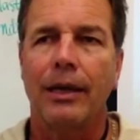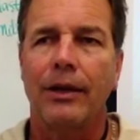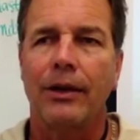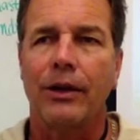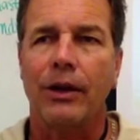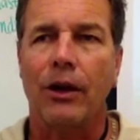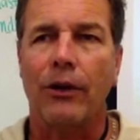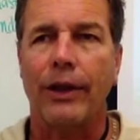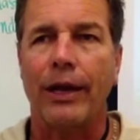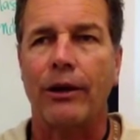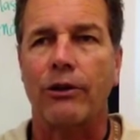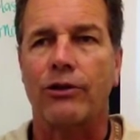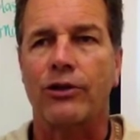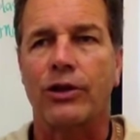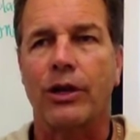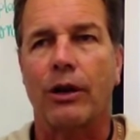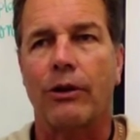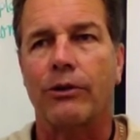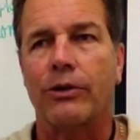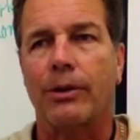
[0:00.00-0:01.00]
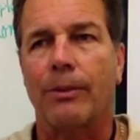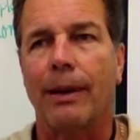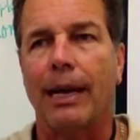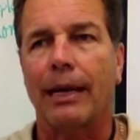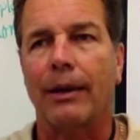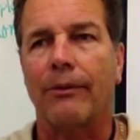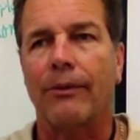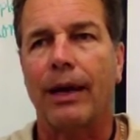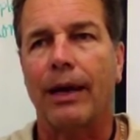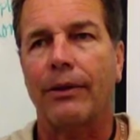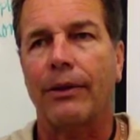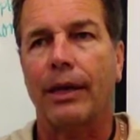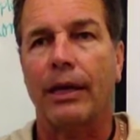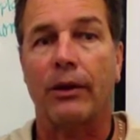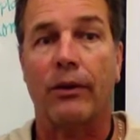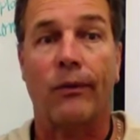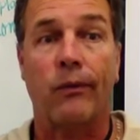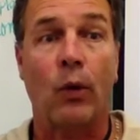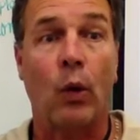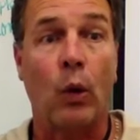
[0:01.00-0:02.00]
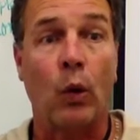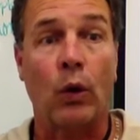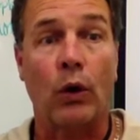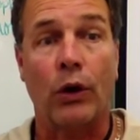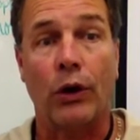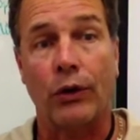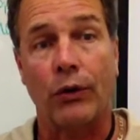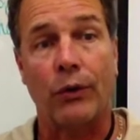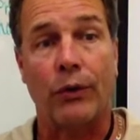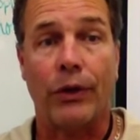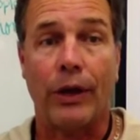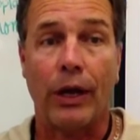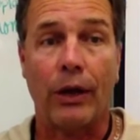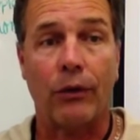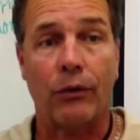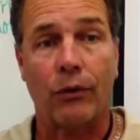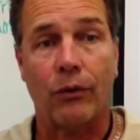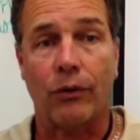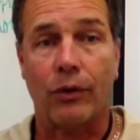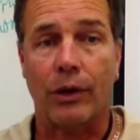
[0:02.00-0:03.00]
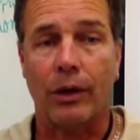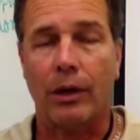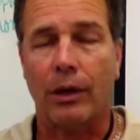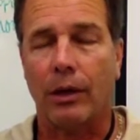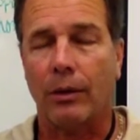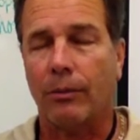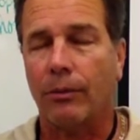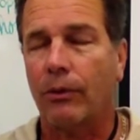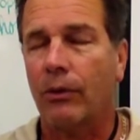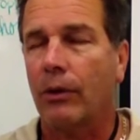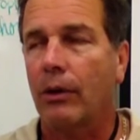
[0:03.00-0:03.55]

they're starting to magnify things 400,000 times.